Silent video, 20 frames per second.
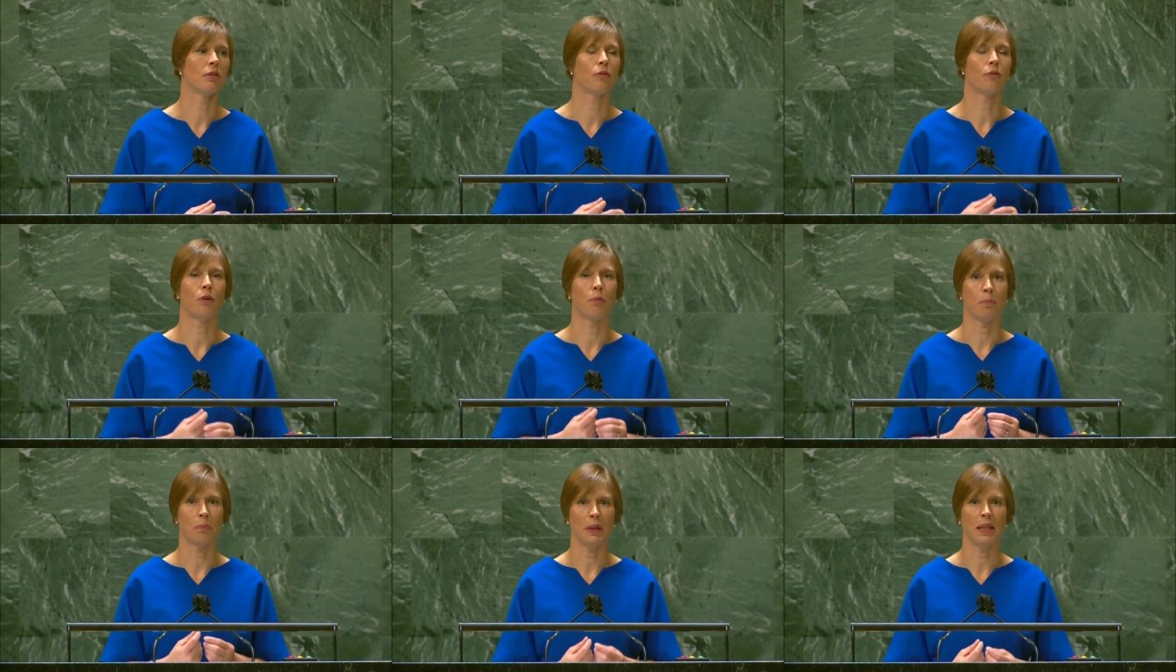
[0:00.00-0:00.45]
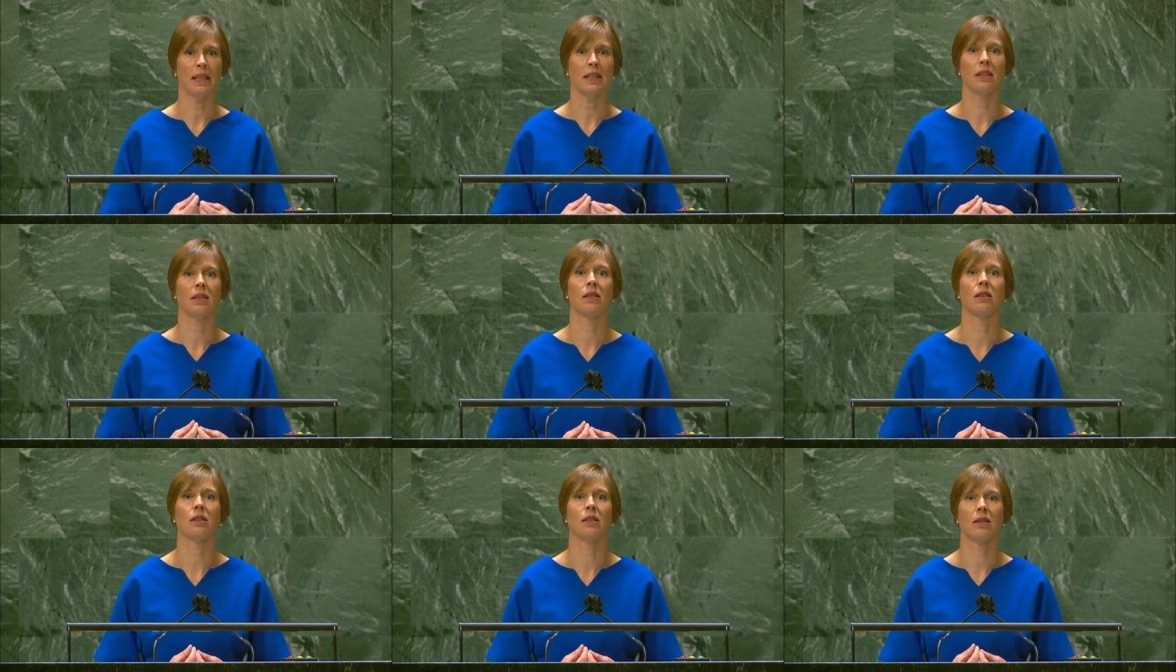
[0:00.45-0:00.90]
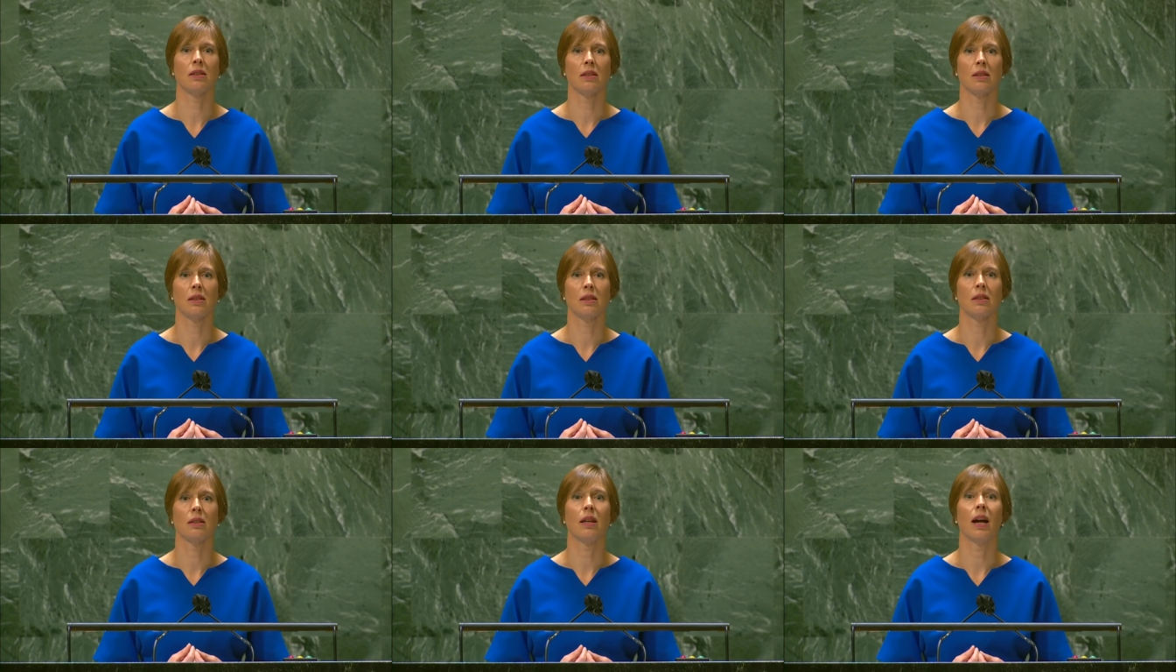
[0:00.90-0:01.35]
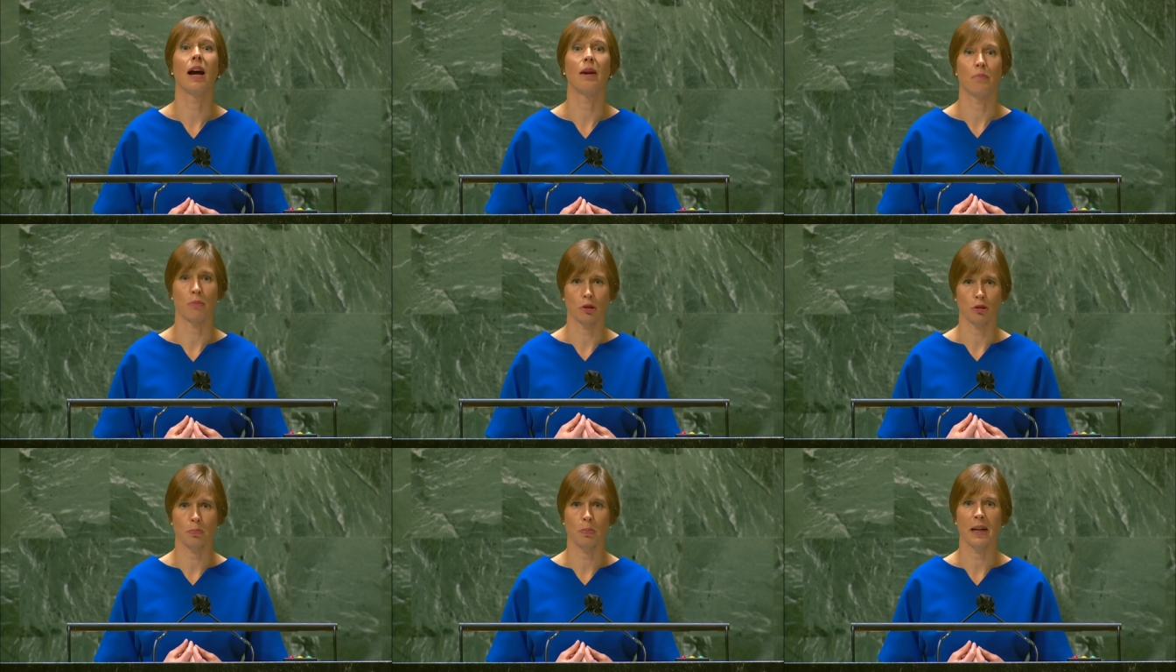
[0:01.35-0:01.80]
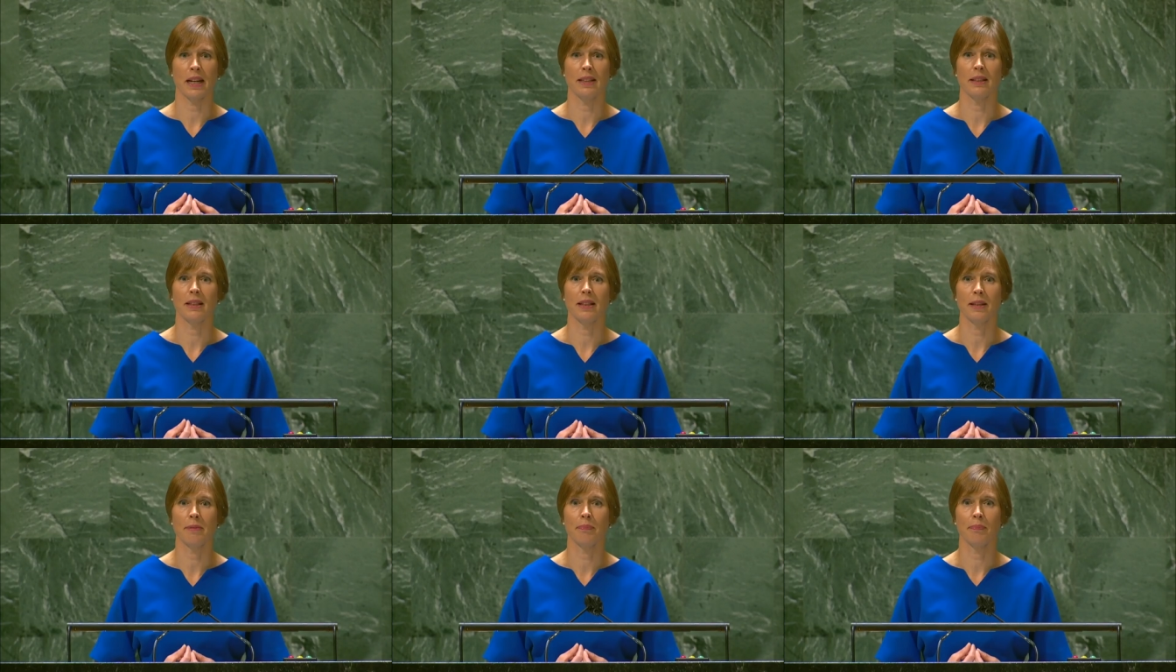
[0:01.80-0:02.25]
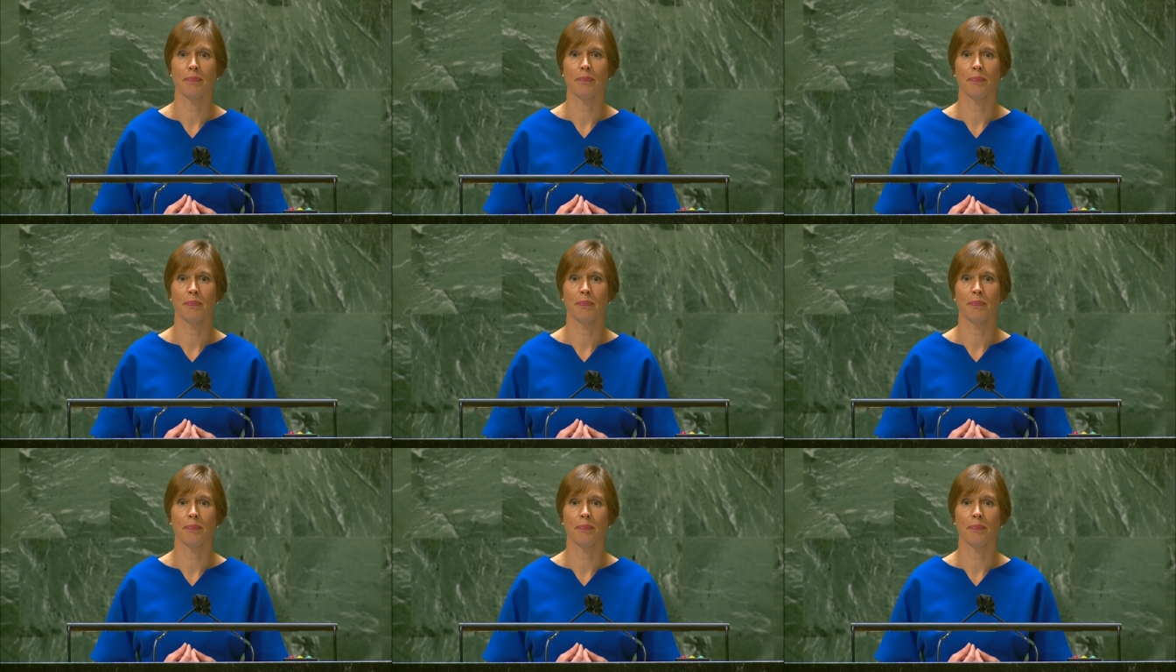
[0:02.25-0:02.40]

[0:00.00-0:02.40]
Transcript: for peace and prosperity